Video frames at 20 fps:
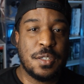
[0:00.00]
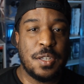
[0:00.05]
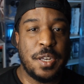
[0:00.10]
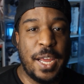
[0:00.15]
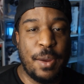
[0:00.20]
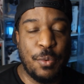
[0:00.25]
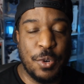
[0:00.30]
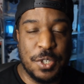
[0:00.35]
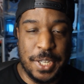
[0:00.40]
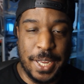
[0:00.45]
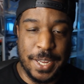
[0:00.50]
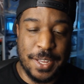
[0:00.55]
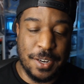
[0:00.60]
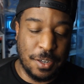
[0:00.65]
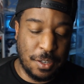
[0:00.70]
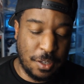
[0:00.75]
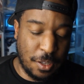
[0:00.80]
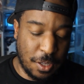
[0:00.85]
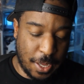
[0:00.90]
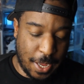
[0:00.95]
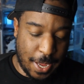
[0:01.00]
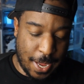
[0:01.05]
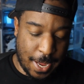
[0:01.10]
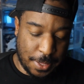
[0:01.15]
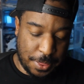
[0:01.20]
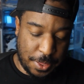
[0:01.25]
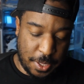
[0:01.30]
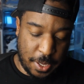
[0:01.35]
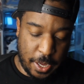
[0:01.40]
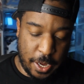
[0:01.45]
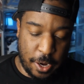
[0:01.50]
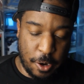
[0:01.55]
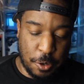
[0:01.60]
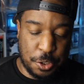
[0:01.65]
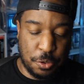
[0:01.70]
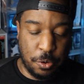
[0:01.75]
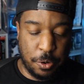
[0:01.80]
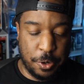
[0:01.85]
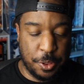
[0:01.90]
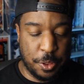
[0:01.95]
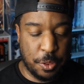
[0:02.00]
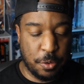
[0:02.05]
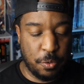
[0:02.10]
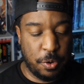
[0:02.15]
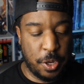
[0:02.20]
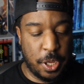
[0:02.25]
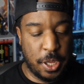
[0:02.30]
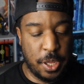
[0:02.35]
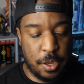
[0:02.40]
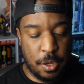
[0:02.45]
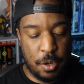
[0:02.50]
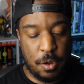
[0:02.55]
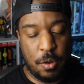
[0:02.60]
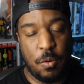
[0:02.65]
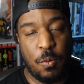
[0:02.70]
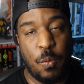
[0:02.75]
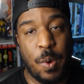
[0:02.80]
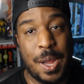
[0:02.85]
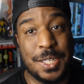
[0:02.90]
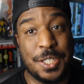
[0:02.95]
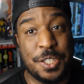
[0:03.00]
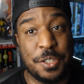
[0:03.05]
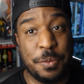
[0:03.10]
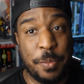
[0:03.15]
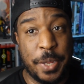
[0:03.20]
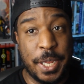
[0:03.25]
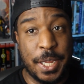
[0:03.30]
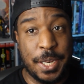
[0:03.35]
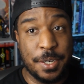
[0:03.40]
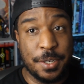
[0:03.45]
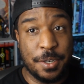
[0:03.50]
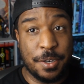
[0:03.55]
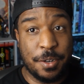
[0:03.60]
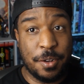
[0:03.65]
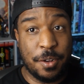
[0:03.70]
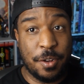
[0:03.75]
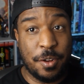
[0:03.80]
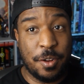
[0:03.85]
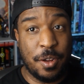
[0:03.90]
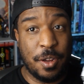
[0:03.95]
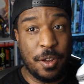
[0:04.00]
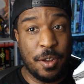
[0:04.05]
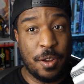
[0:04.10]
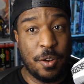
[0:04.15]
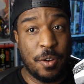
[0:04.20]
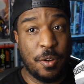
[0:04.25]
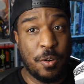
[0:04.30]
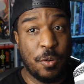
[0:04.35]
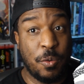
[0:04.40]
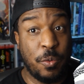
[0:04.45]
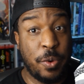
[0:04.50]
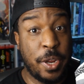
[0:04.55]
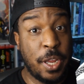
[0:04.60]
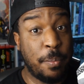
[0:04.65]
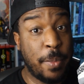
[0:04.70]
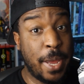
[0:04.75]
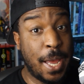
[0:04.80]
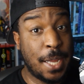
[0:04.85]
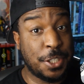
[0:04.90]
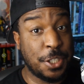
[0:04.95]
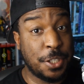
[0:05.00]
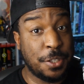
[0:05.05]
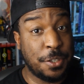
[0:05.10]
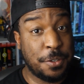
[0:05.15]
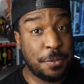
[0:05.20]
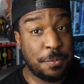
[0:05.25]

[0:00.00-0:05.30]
Today we're taking a look at the Air Jordan 3 White Cement Reimagined.